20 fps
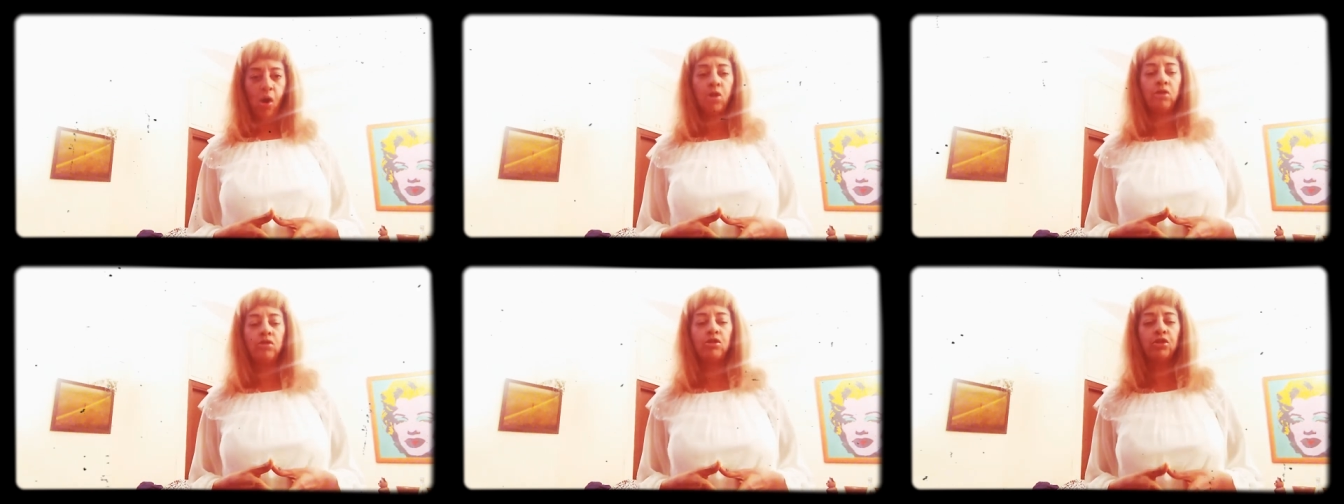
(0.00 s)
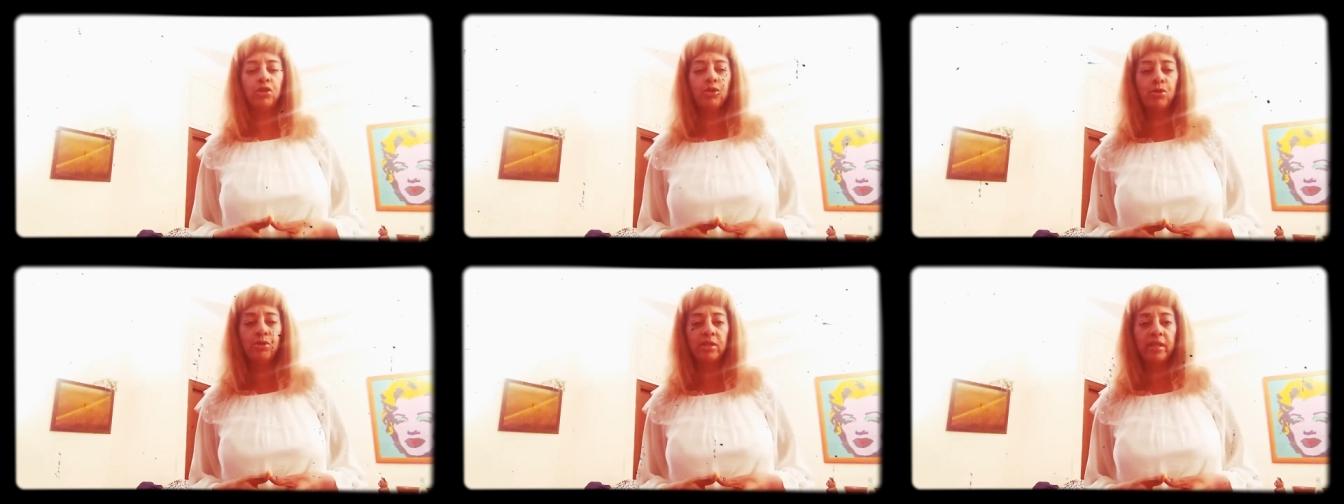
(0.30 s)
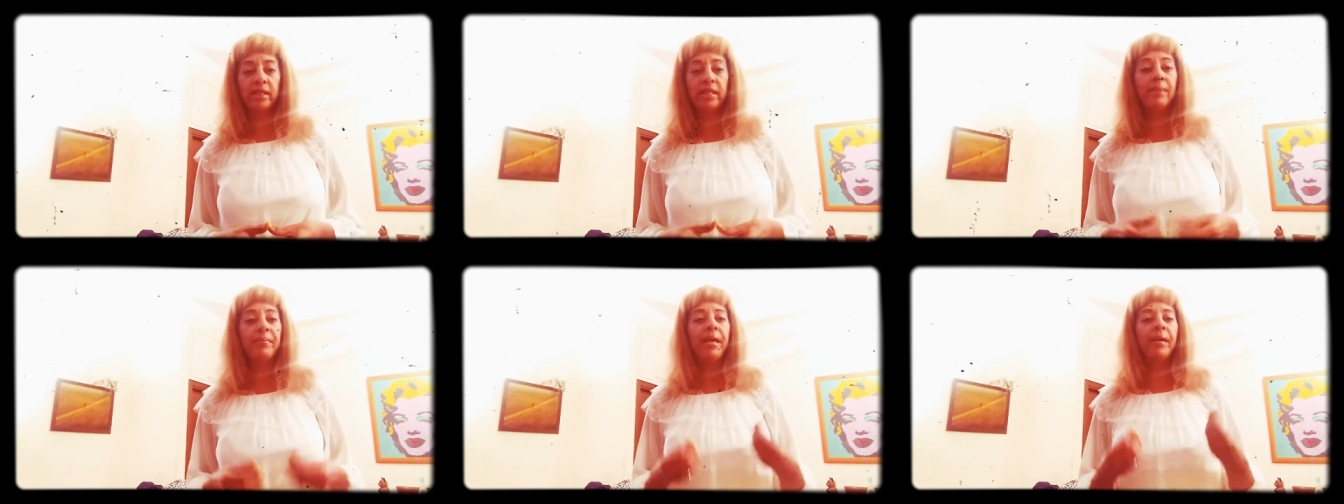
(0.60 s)
On Tuesday,
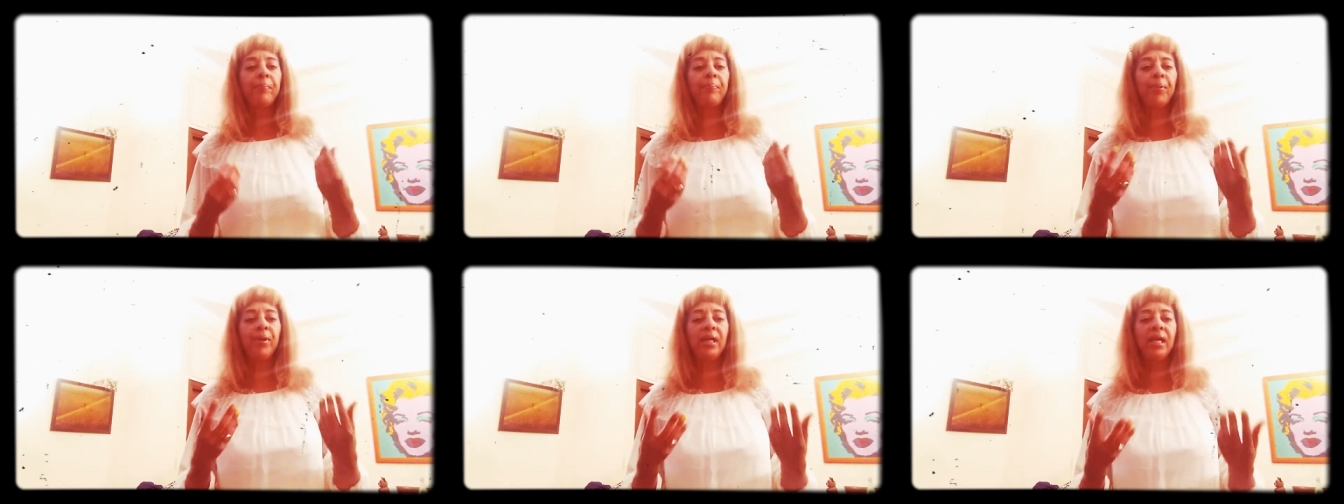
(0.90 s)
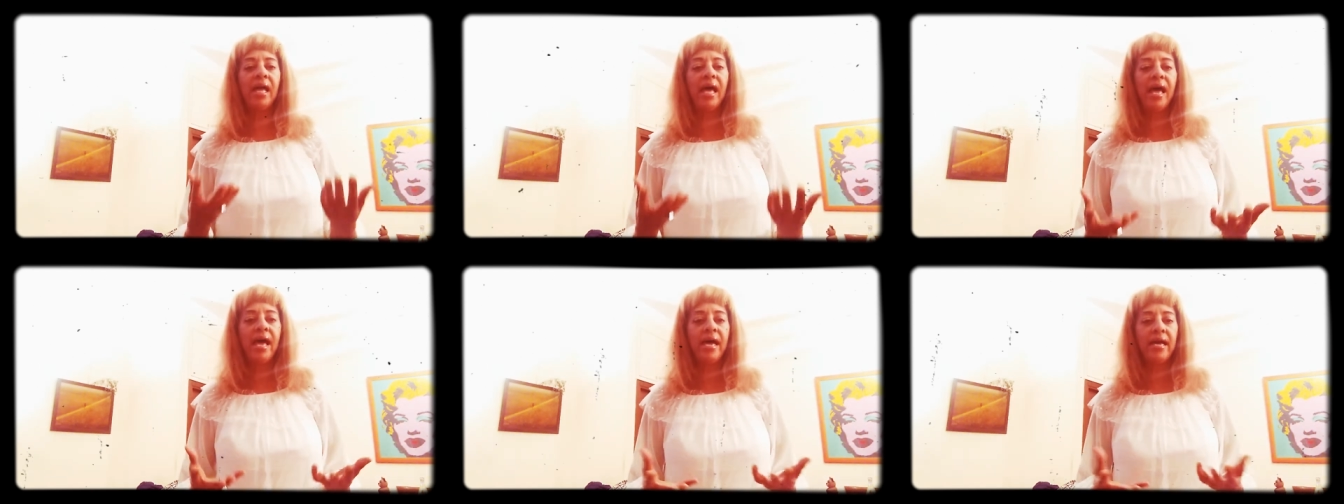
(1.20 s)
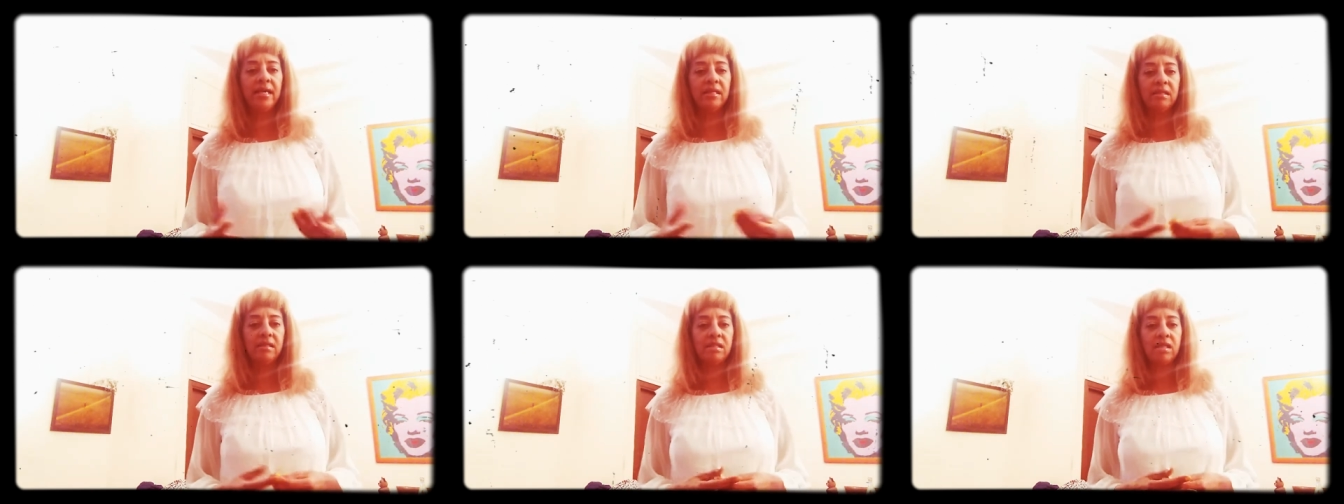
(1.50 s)
they make
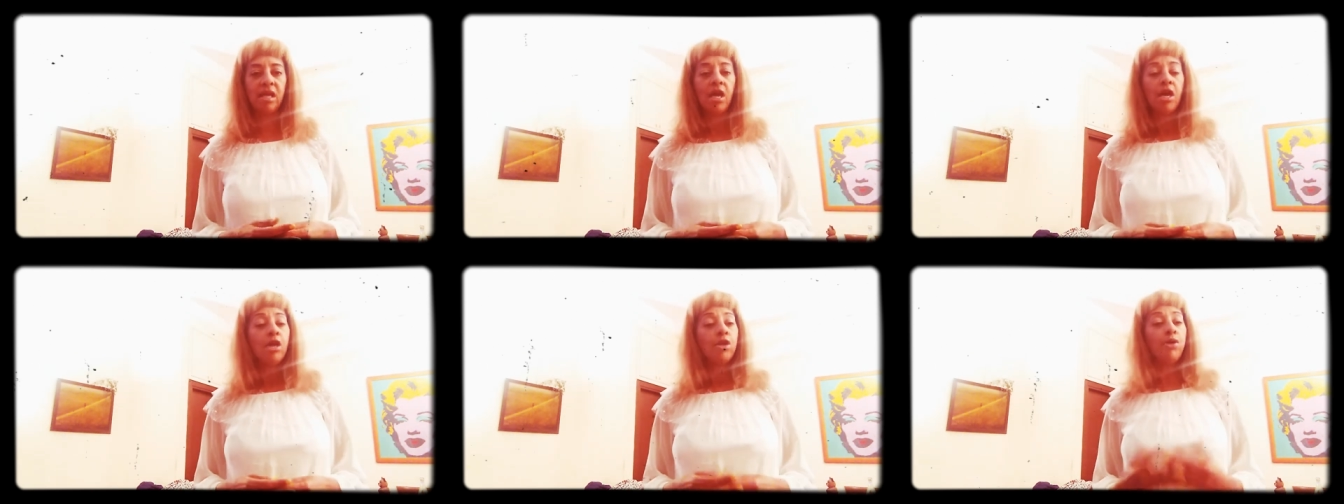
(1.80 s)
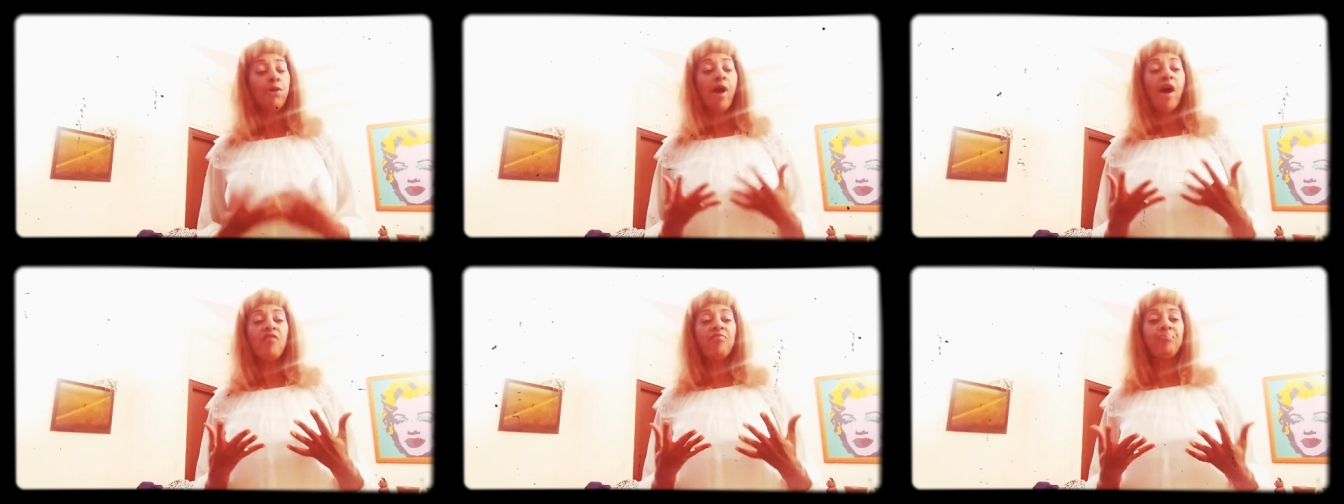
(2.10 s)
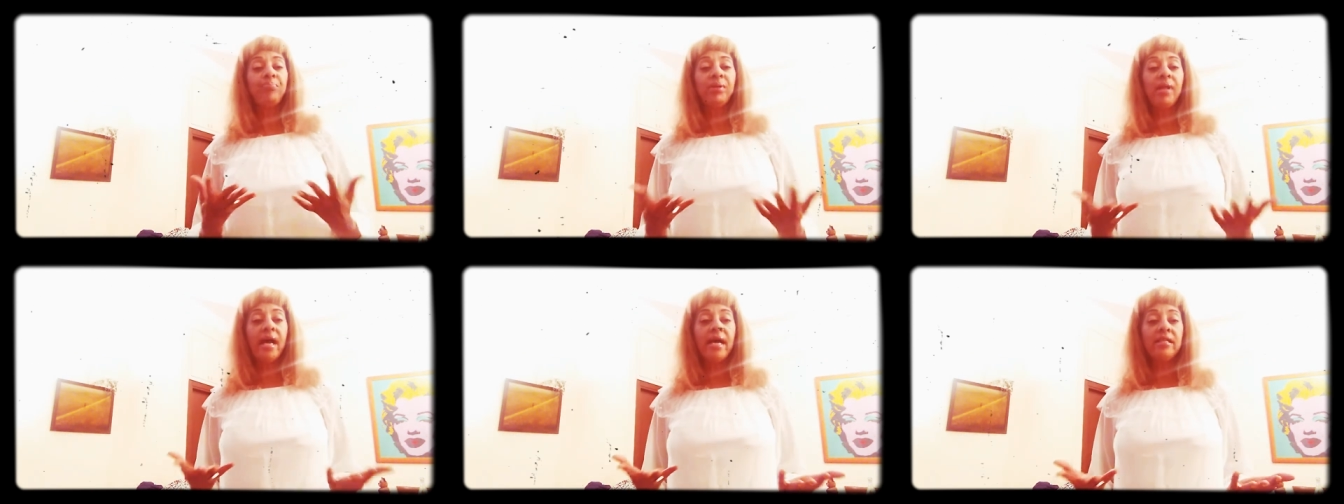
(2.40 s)
plans. You have
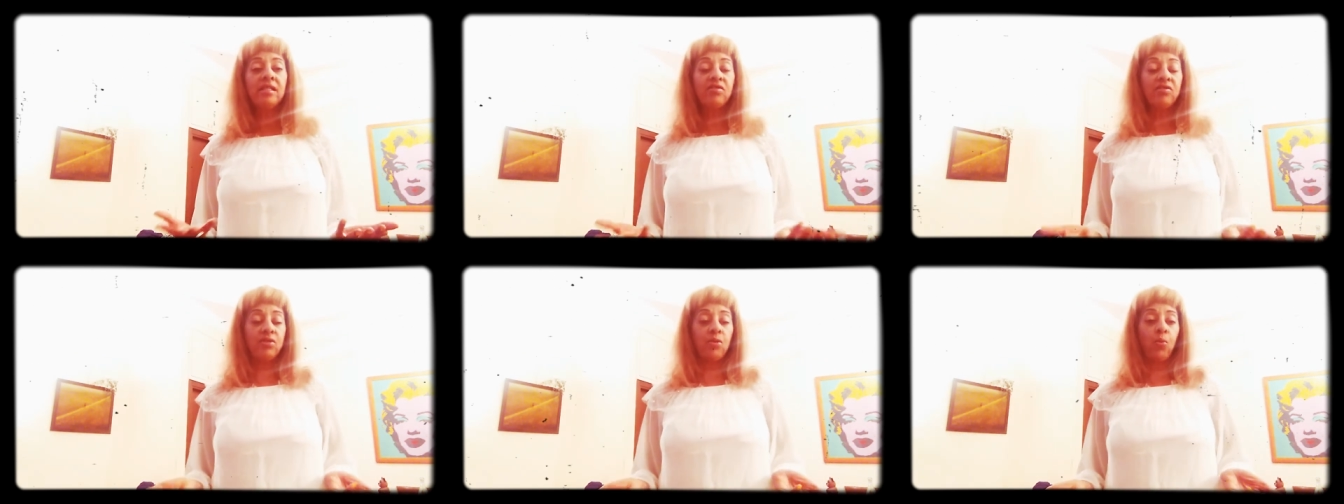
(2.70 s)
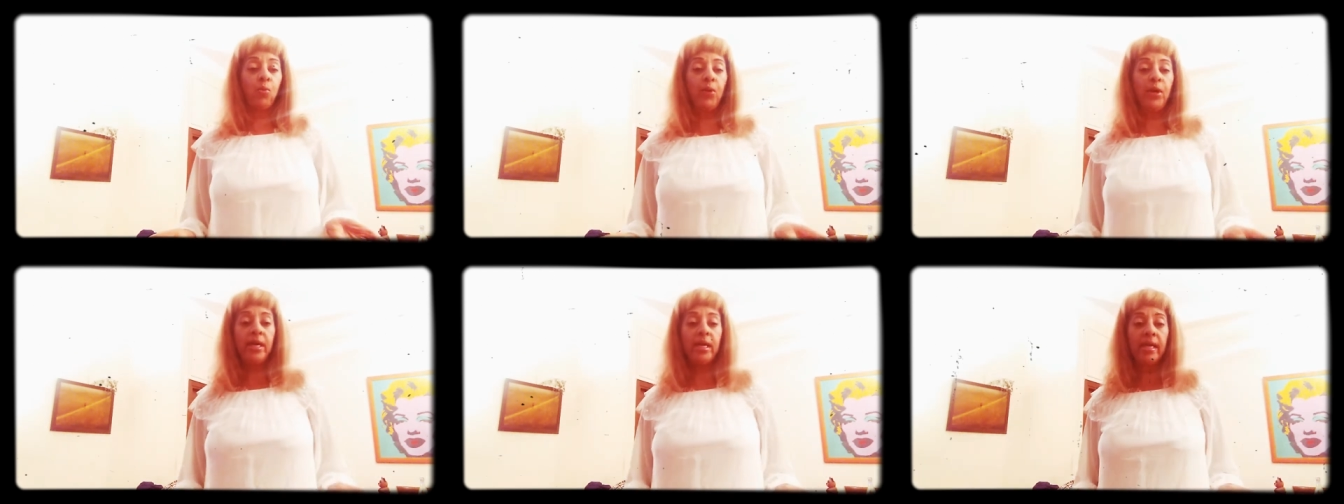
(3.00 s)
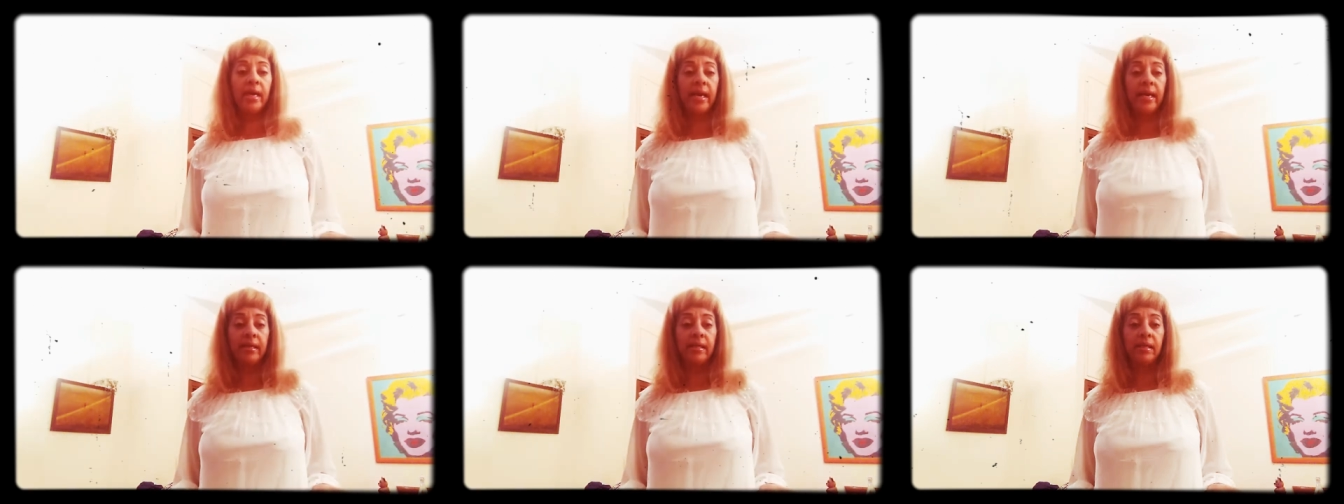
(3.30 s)
plans for the
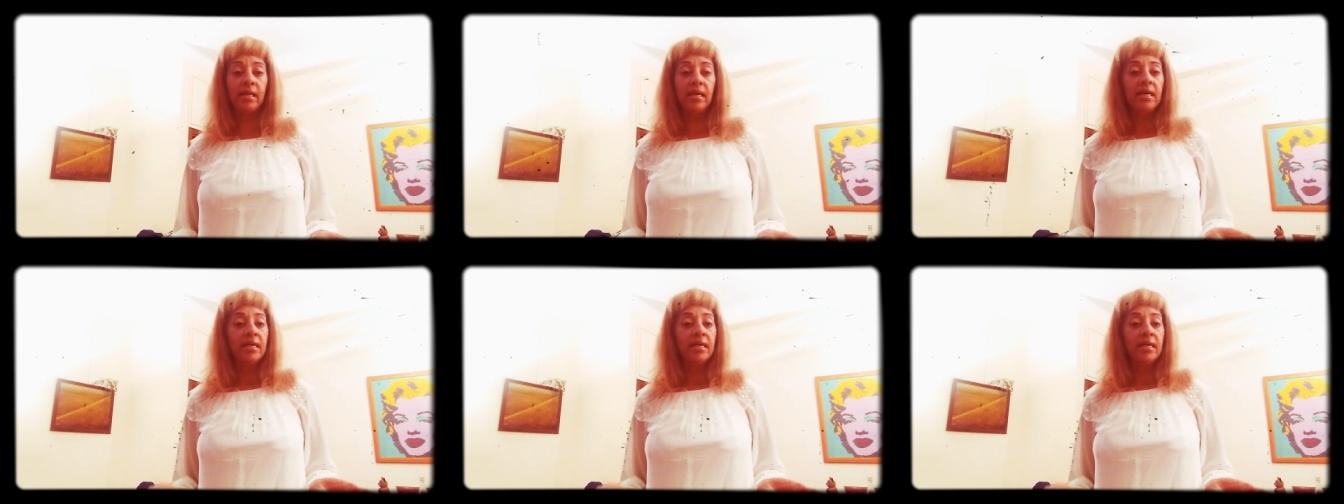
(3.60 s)
weekend.